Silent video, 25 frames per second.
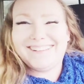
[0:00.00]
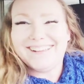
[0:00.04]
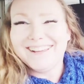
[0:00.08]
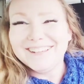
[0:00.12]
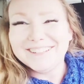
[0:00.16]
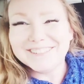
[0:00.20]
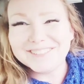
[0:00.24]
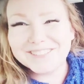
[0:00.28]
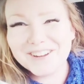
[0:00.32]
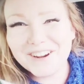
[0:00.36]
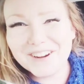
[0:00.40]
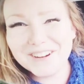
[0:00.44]

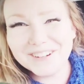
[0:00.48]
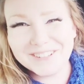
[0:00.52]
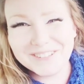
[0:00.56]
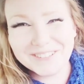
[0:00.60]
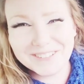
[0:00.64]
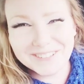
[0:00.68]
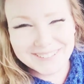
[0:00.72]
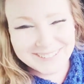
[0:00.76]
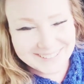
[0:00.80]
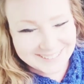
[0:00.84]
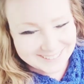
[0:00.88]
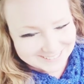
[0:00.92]
It's hard
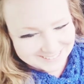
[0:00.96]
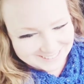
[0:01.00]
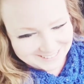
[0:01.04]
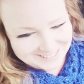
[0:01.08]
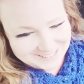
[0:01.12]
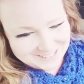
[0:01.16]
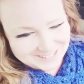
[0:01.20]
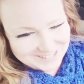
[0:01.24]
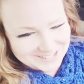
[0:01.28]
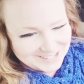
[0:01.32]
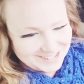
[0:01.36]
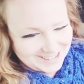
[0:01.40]
doing these in
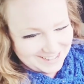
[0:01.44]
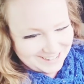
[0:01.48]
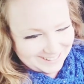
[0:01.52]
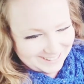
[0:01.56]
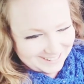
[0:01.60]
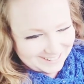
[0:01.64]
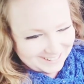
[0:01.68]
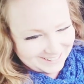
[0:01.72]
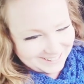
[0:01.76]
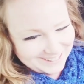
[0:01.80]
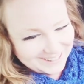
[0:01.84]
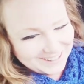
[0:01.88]
the
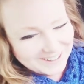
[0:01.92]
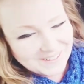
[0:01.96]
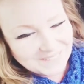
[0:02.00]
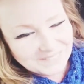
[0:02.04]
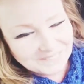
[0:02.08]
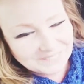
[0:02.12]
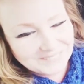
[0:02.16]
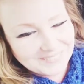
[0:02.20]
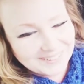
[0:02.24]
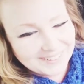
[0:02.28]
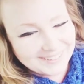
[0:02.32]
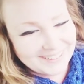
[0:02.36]
truck,
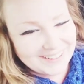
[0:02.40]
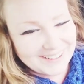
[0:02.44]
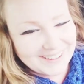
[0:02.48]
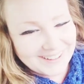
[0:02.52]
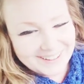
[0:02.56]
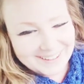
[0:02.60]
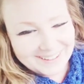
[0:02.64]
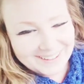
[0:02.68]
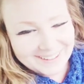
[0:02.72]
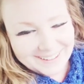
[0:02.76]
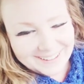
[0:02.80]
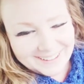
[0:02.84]
but
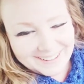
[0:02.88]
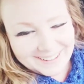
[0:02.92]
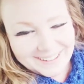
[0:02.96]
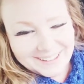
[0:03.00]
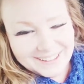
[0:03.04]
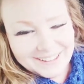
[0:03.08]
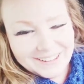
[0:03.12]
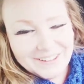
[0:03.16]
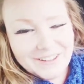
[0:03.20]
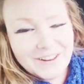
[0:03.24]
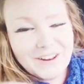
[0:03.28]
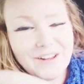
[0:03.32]
uh
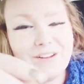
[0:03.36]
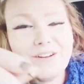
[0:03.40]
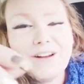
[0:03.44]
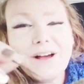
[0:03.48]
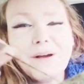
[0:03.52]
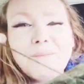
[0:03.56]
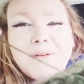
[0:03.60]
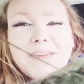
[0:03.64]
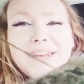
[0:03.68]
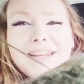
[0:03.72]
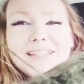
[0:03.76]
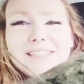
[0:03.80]
you know, I
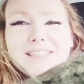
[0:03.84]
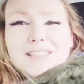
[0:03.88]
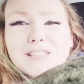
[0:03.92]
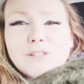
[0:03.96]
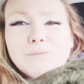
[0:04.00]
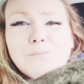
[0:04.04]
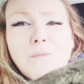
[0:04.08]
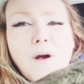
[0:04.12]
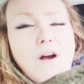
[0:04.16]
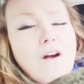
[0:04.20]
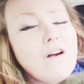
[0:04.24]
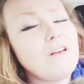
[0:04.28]
mean, it's
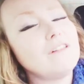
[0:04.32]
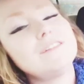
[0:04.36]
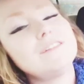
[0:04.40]
small.